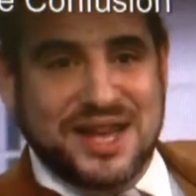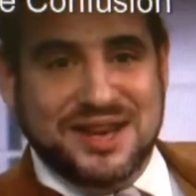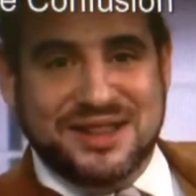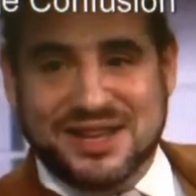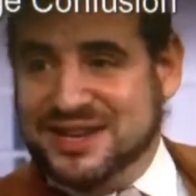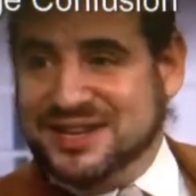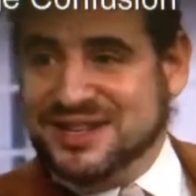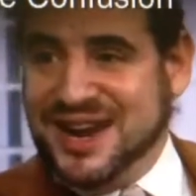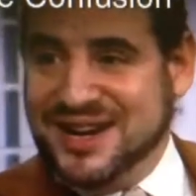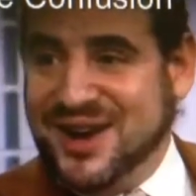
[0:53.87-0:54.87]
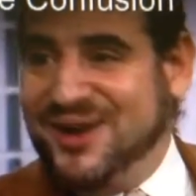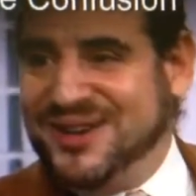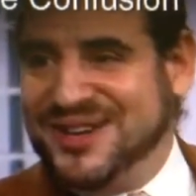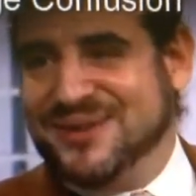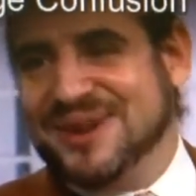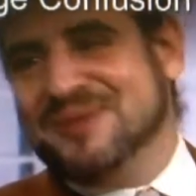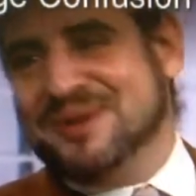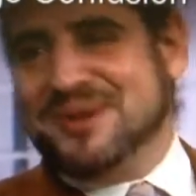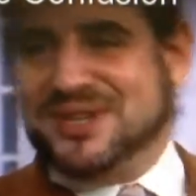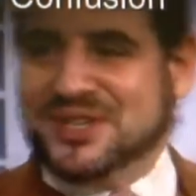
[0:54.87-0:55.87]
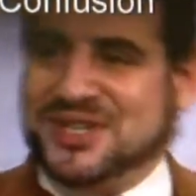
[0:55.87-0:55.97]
then they decided, you know what, we're